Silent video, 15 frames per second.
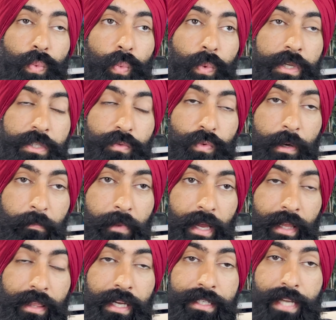which would
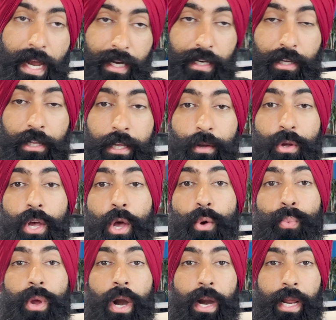mean that technically
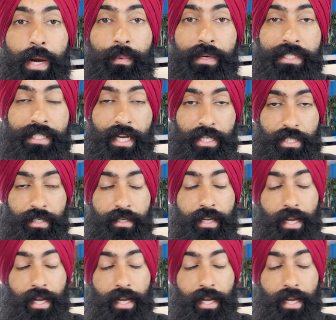we are in a recession.